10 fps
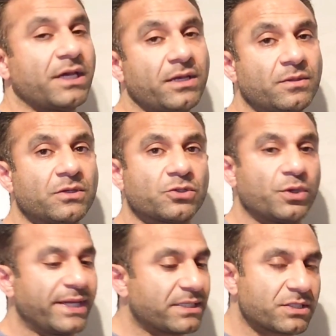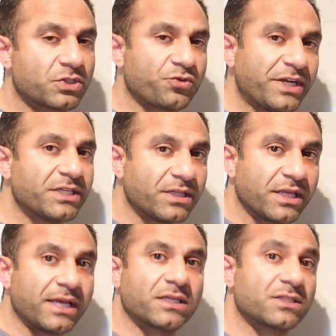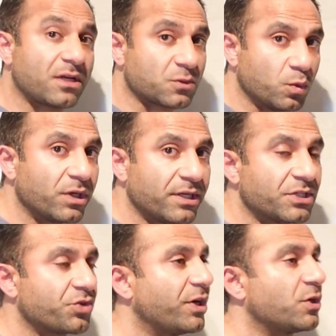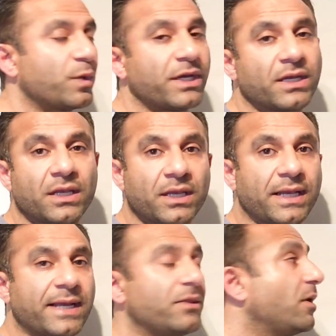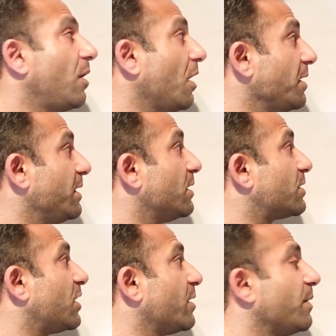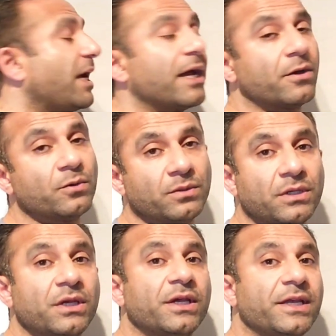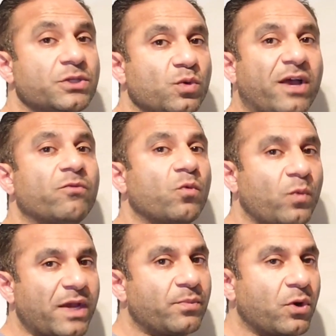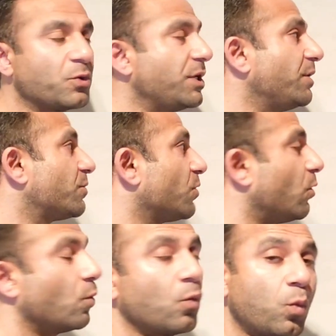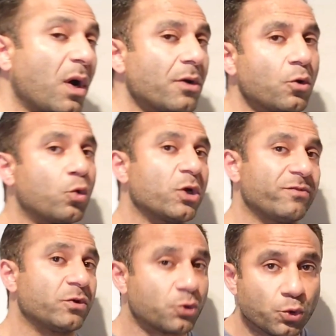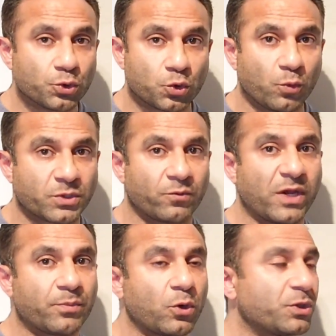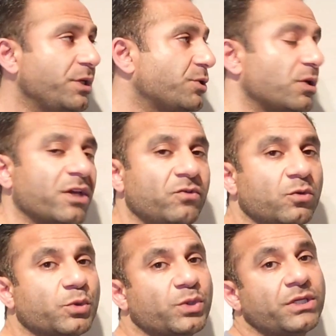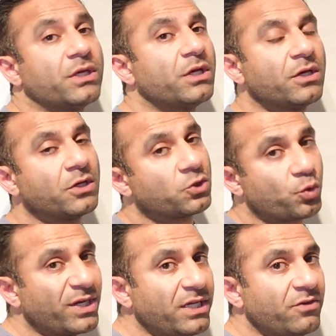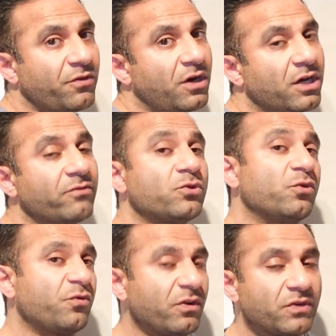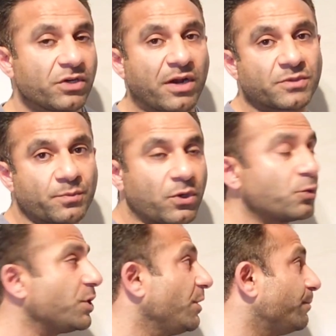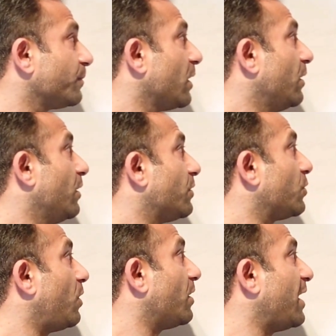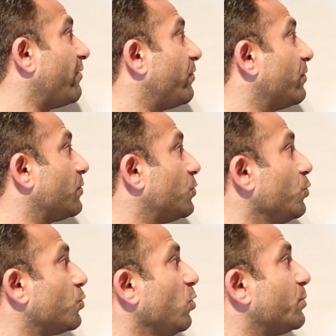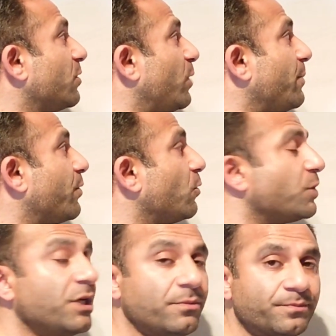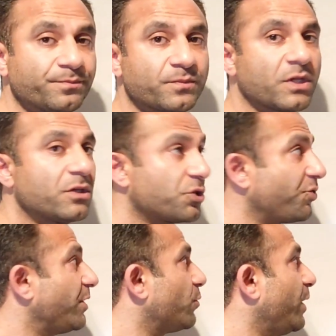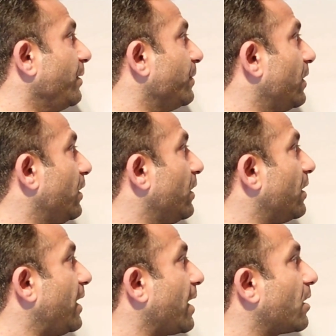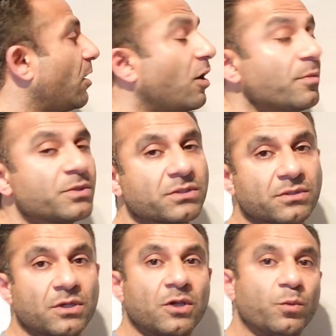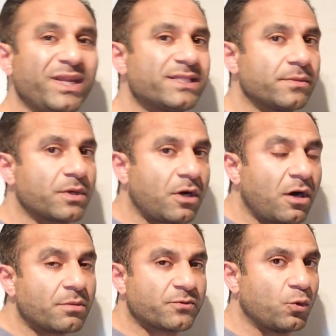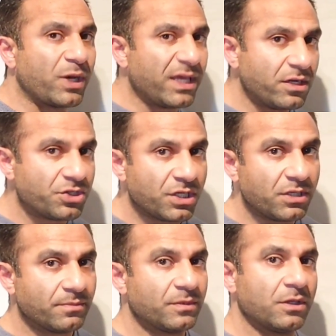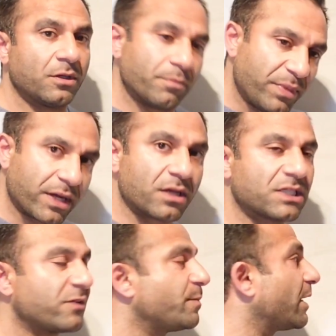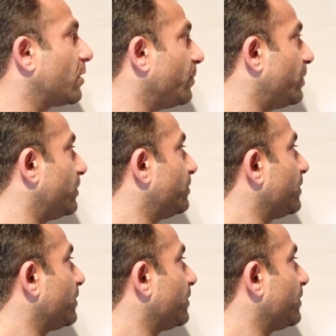Yeah, so it gets straight in there, starts working straight away. And the ideal time now is to have whey protein. So 1 or even 2 scoops of whey protein is going to give you between 25 to 50 grams of protein. So I'd have 2 scoops of whey protein straight away. Now carbs, we need some carbs for energy, pick ourselves back up.